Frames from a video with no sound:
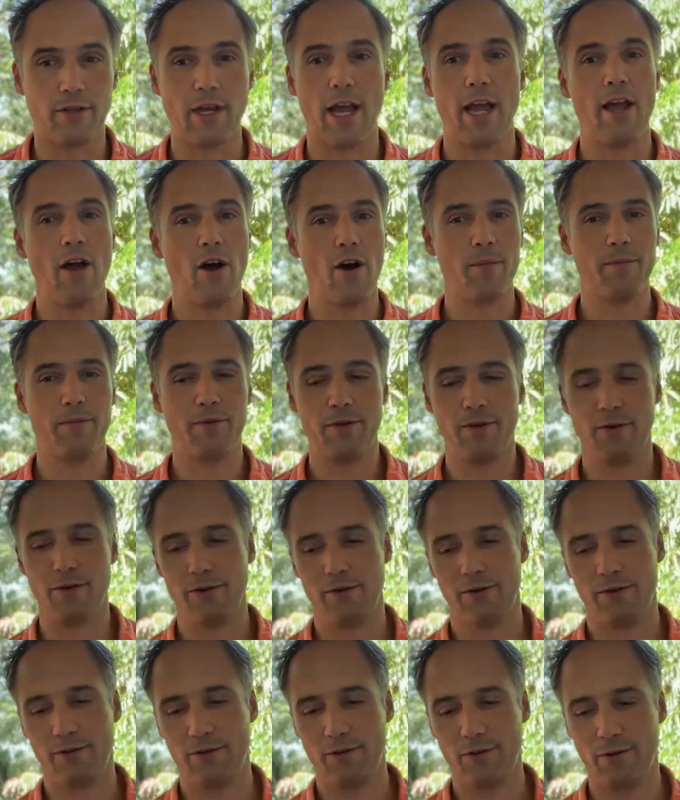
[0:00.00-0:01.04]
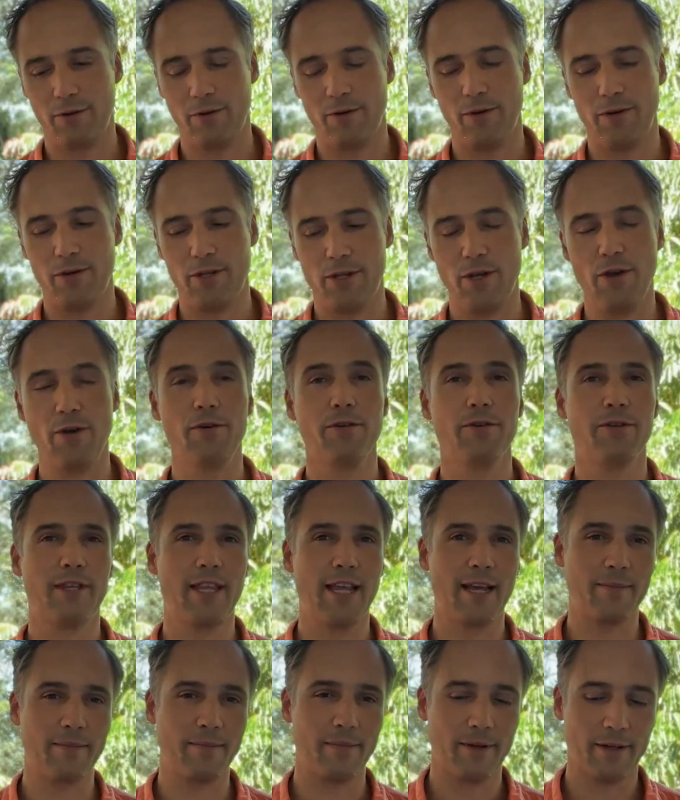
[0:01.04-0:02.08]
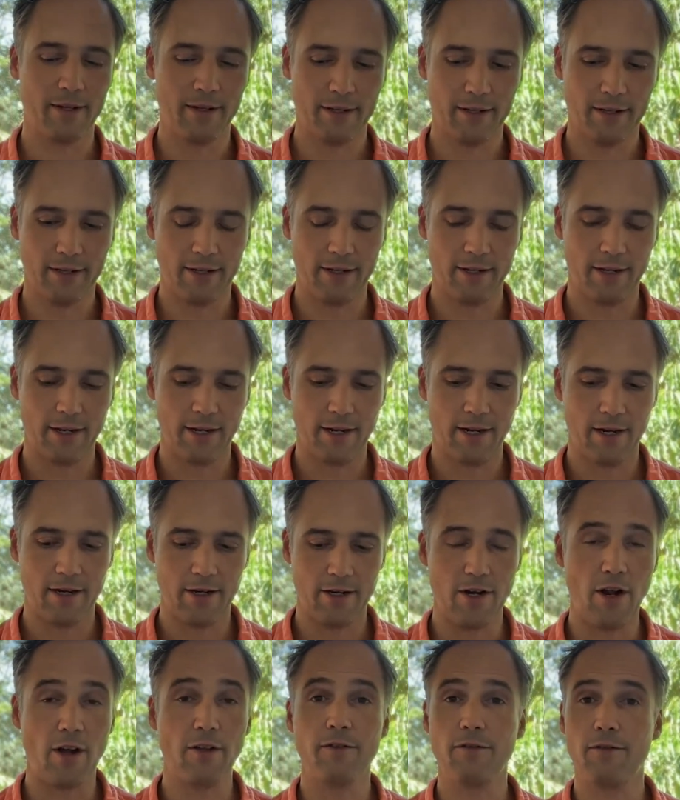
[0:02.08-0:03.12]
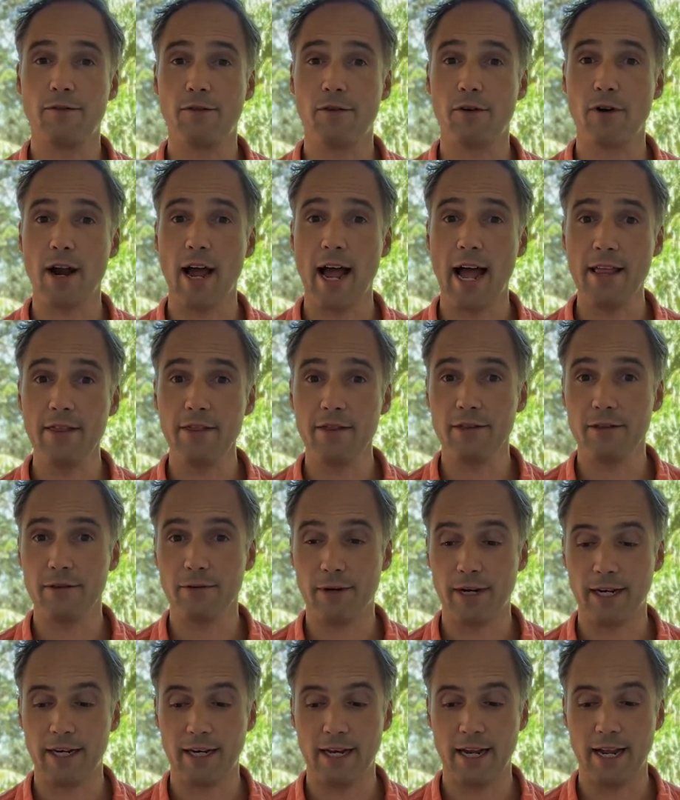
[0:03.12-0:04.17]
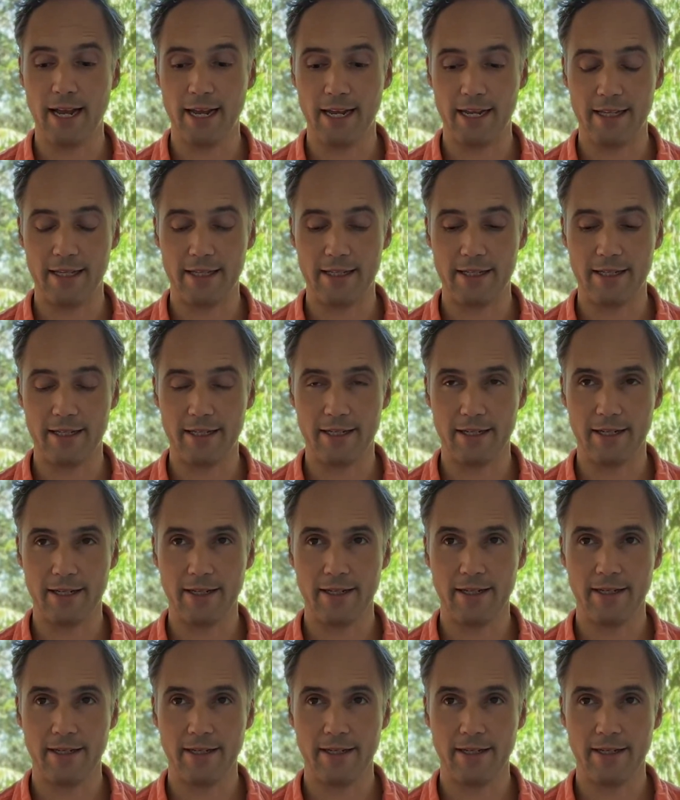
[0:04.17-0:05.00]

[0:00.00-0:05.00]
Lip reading: I hope you use them not for answering it,